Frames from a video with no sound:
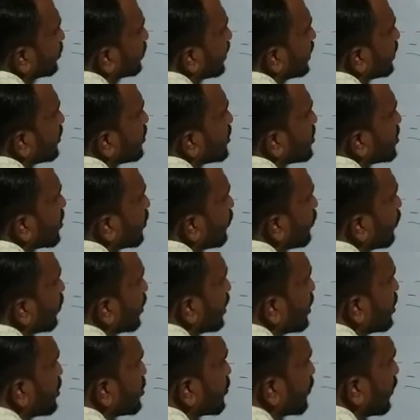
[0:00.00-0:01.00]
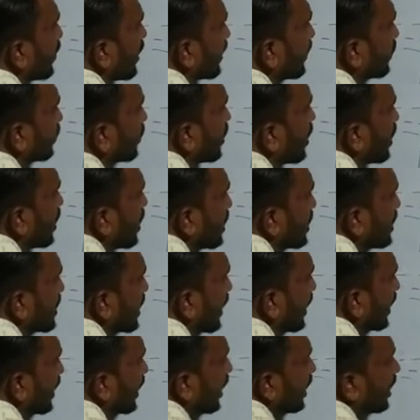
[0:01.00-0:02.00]
one is a fringe width.
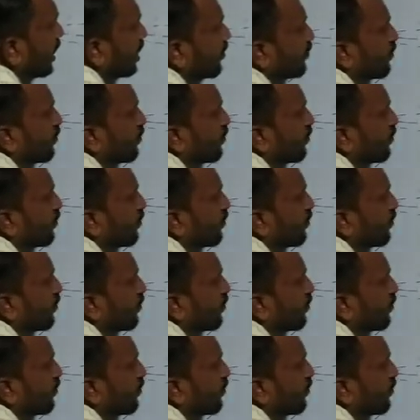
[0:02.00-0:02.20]
Generally